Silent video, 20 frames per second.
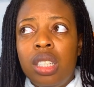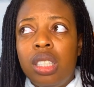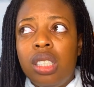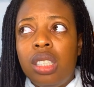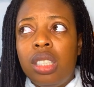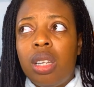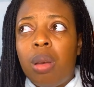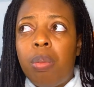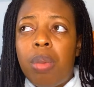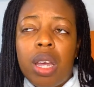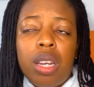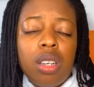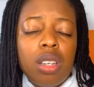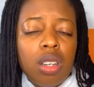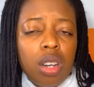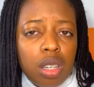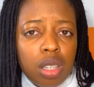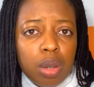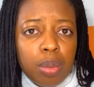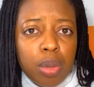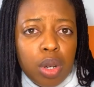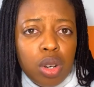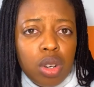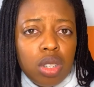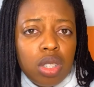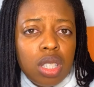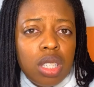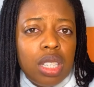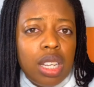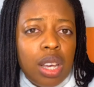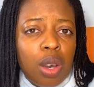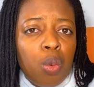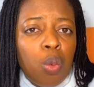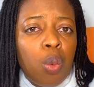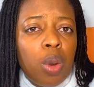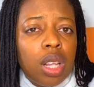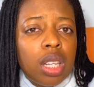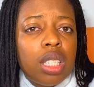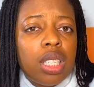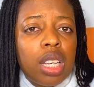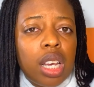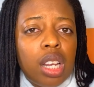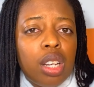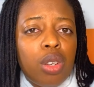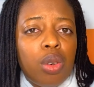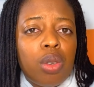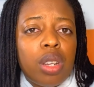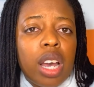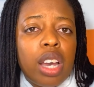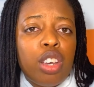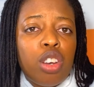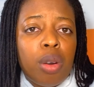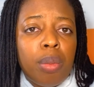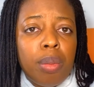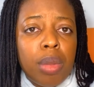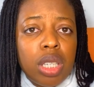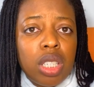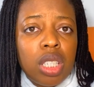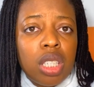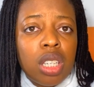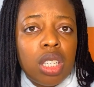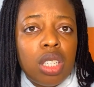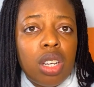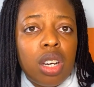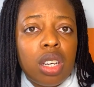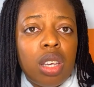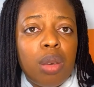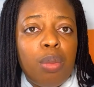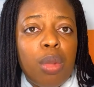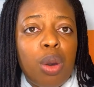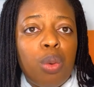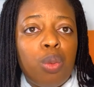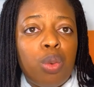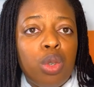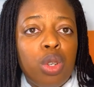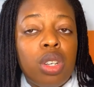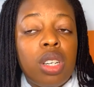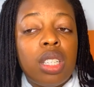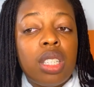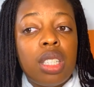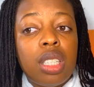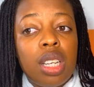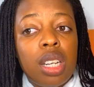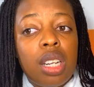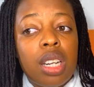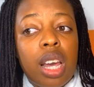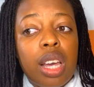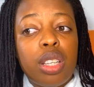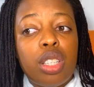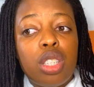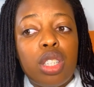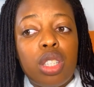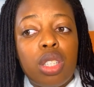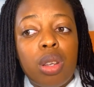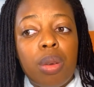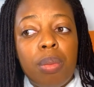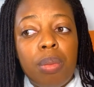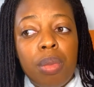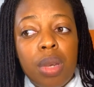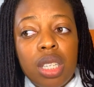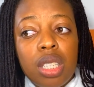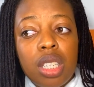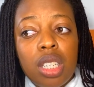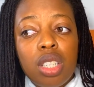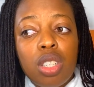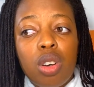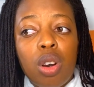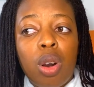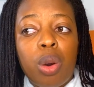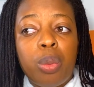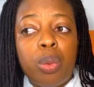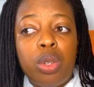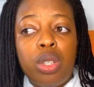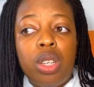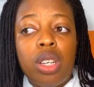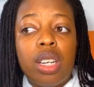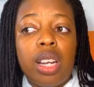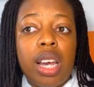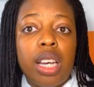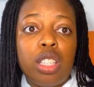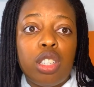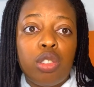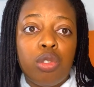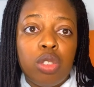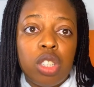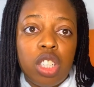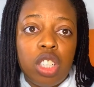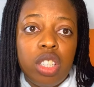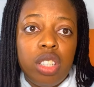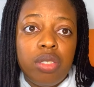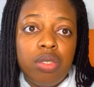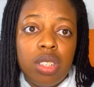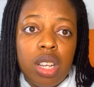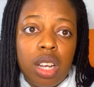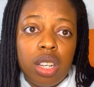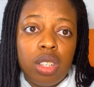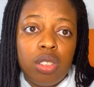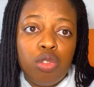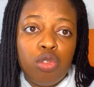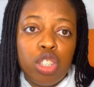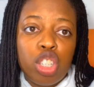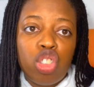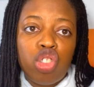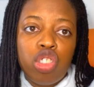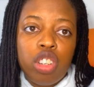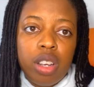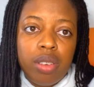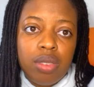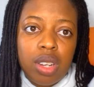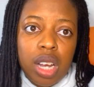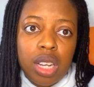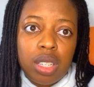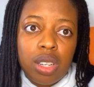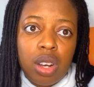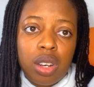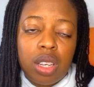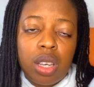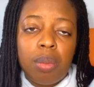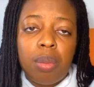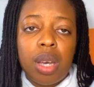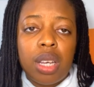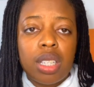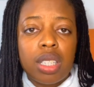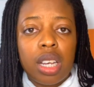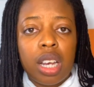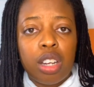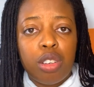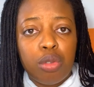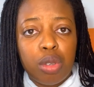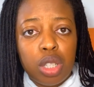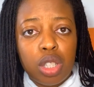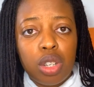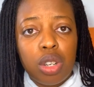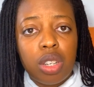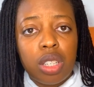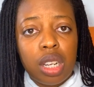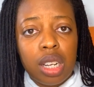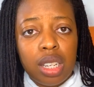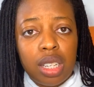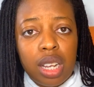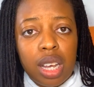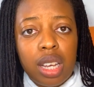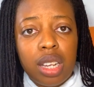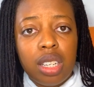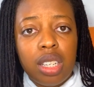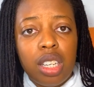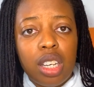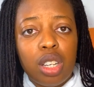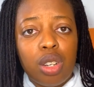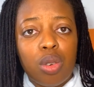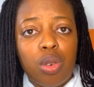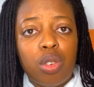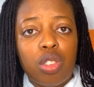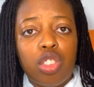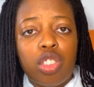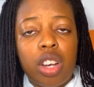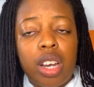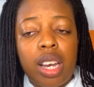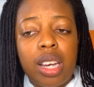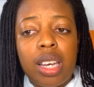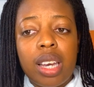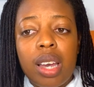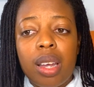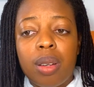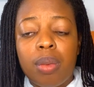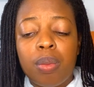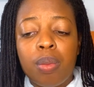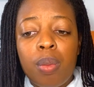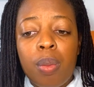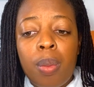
depending on the person, they will tell you that you're missing a document. Would you still like to submit it, or would you like to retrieve that document and return and then, try again?